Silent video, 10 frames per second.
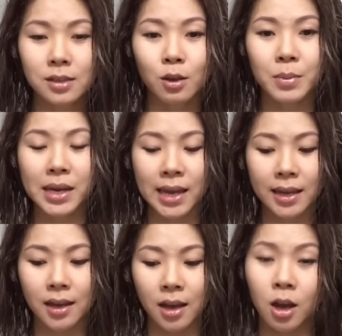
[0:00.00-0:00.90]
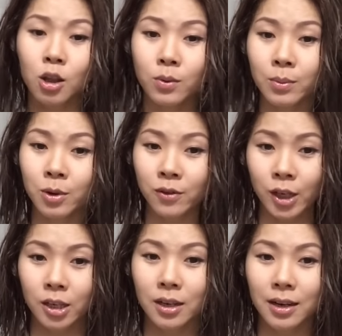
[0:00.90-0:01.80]
So meaning a color
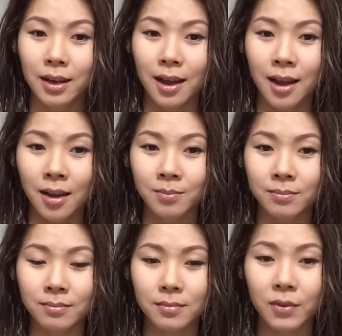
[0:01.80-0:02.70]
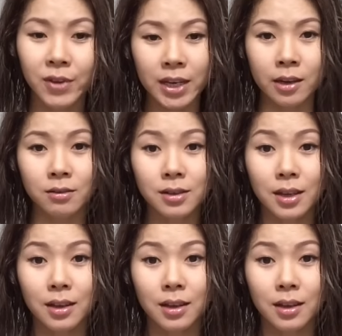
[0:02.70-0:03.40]
remover video.